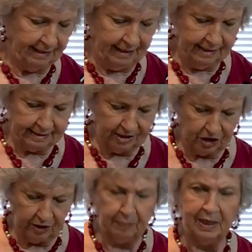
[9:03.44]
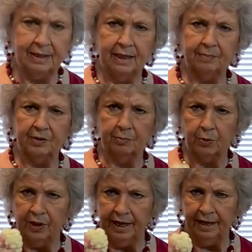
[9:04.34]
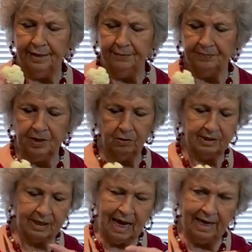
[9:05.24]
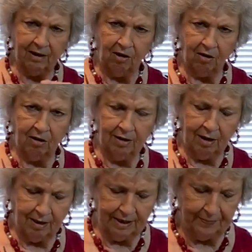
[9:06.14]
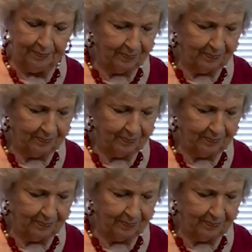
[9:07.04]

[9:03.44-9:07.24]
this? And she picked up the bread. You know, it's kind of hard on it.